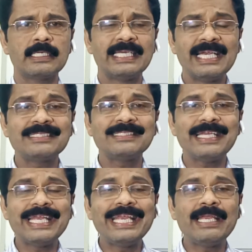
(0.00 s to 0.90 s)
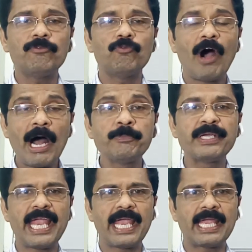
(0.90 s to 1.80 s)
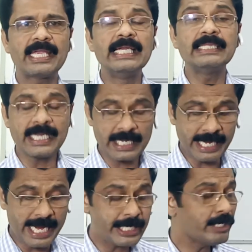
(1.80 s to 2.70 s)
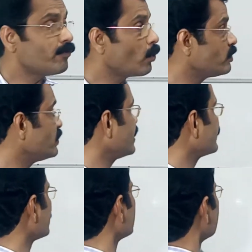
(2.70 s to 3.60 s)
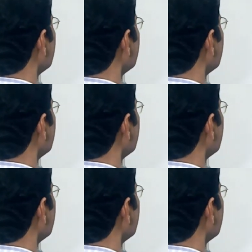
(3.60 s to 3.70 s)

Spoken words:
H.E. Warmke in the year 1946.